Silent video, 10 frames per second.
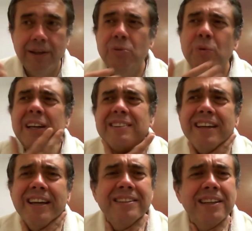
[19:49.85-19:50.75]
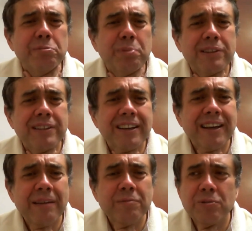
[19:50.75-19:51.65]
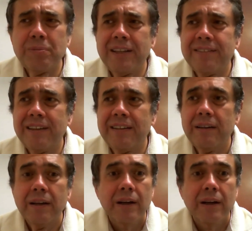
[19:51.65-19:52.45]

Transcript: And one day that brother came to me and said,